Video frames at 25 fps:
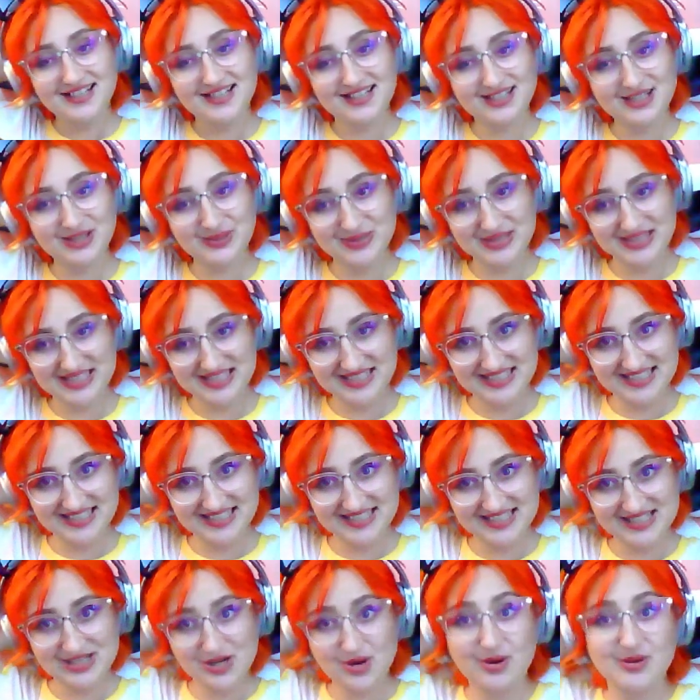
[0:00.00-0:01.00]
What did I need
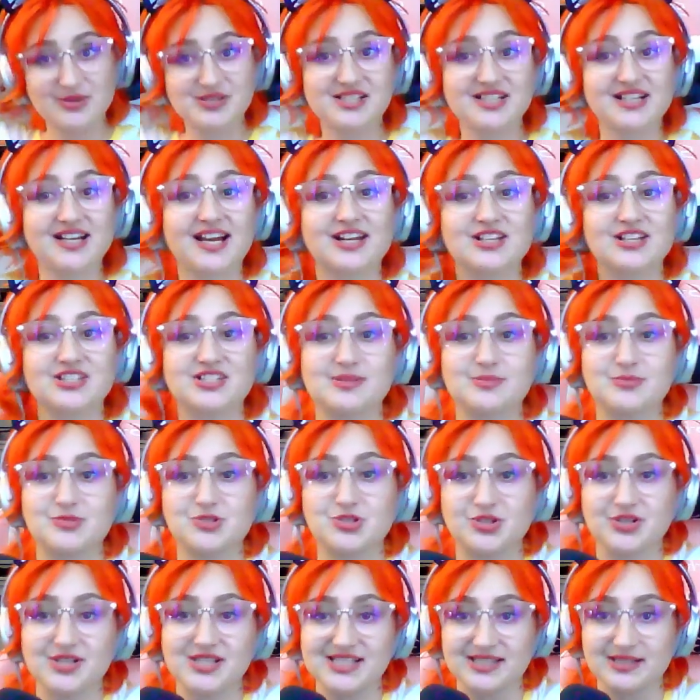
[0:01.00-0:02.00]
to... Oh, I was going to add some
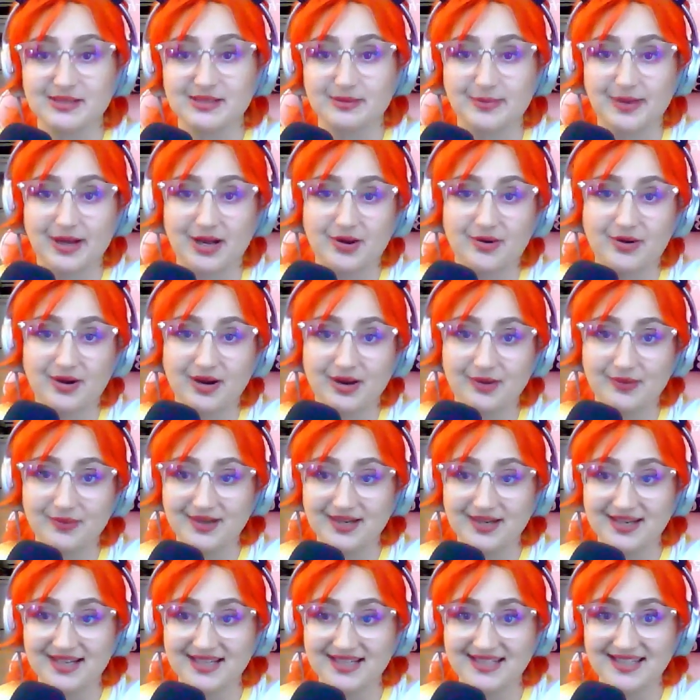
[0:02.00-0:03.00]
trees in the background.
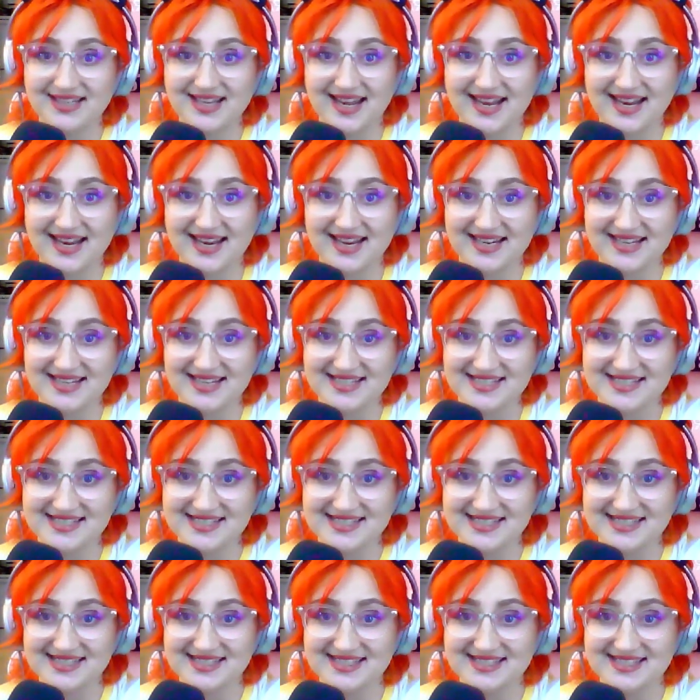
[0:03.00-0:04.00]
Yes.
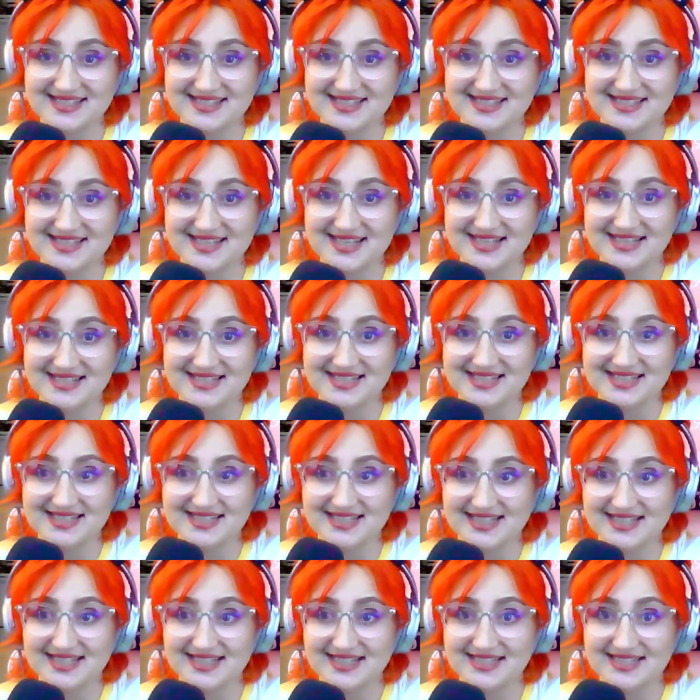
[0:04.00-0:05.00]
Yes, yes, yes.